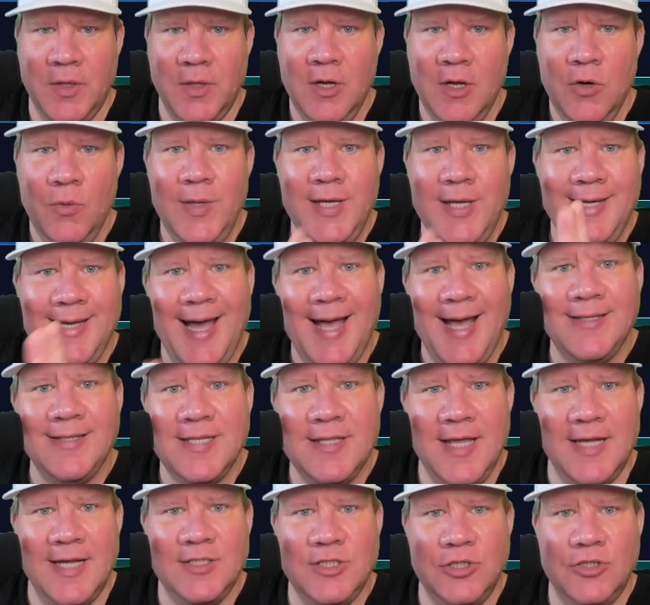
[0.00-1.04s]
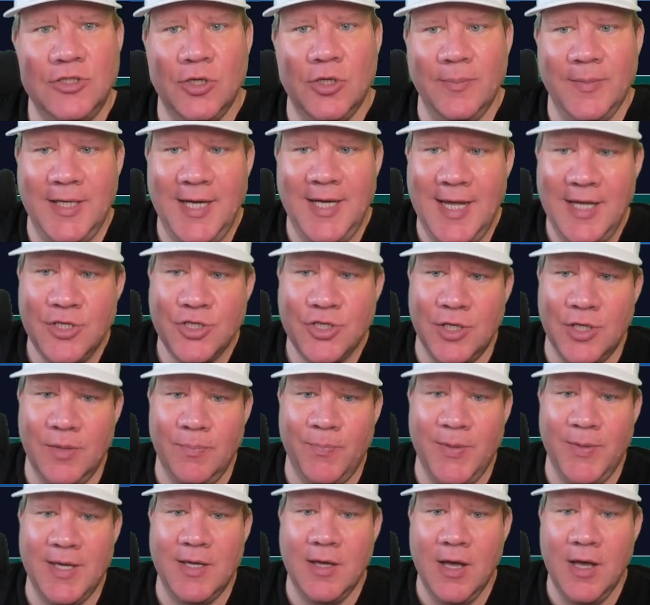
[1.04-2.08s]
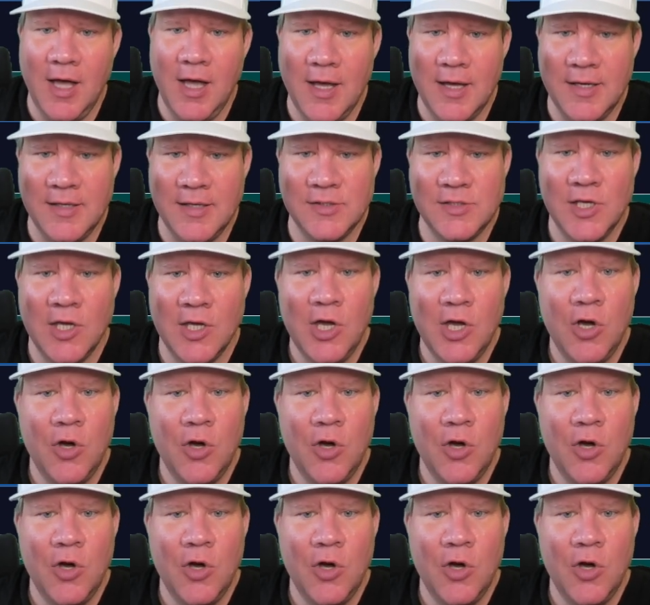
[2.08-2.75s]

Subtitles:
We got to that determination because